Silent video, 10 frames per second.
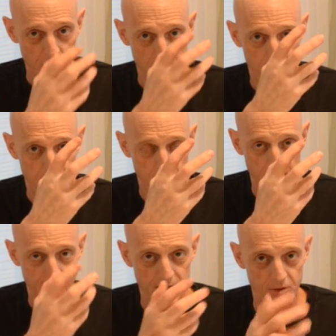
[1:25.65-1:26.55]
of your
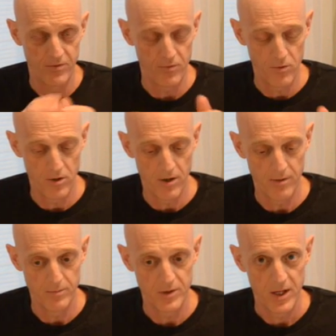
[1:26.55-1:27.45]
hands and
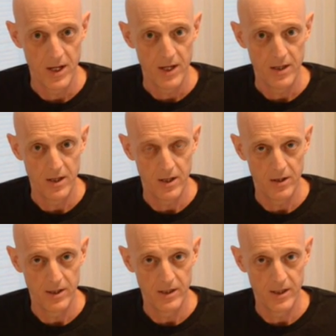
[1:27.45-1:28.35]
forearms, uh,
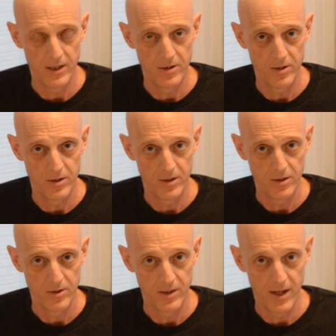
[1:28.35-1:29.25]
they tend to
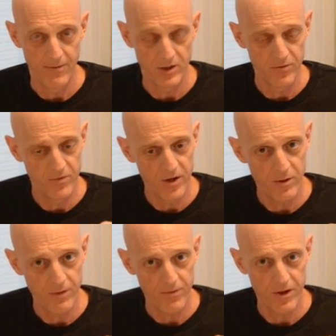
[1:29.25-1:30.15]
They have this
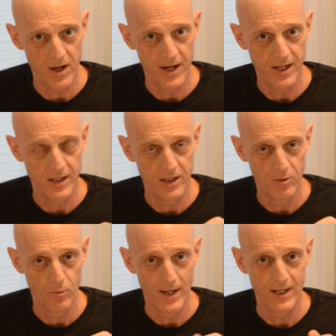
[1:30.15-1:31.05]
very fine,
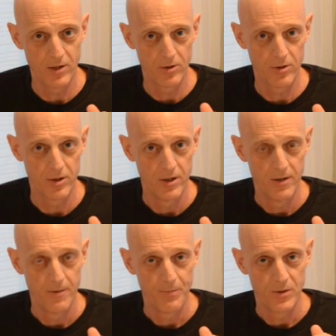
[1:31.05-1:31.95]
irregular
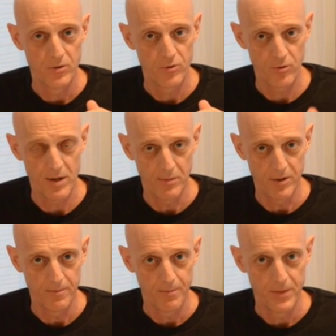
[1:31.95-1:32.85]
tremor.
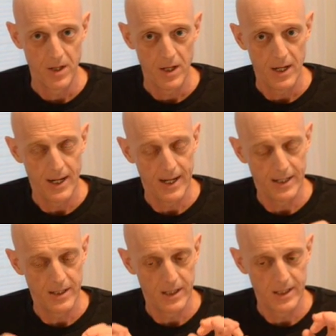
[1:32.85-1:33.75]

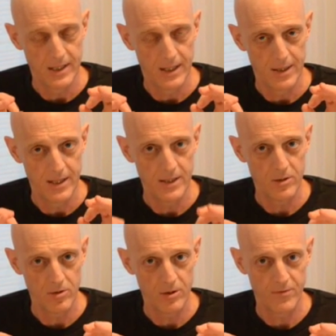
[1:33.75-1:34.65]
And the, the thing
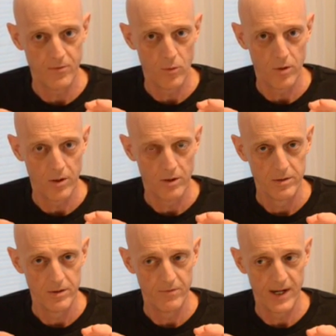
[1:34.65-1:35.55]
to look for,
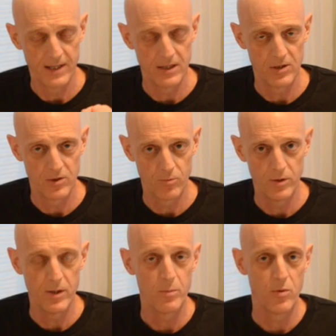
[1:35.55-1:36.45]
in fact, this is
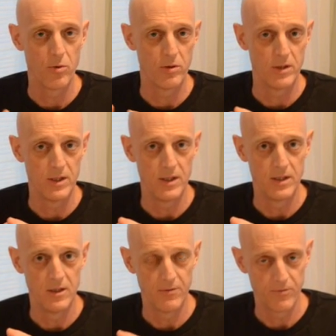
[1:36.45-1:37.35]
really important
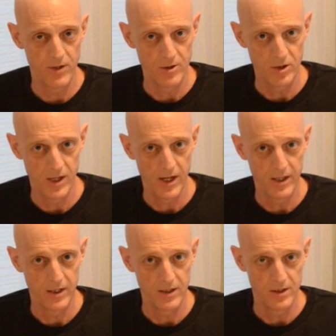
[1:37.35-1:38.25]
in
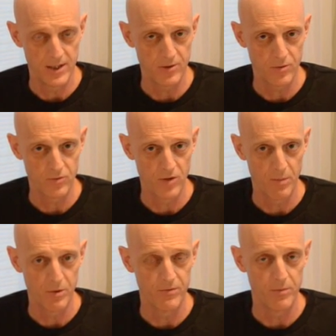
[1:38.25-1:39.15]
differentiating essential
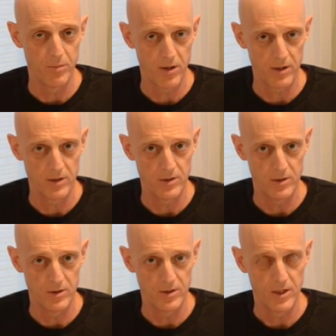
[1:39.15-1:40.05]
tremor from
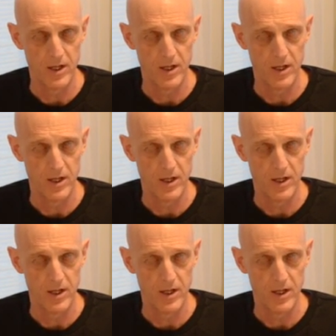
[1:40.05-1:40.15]
Parkinson's,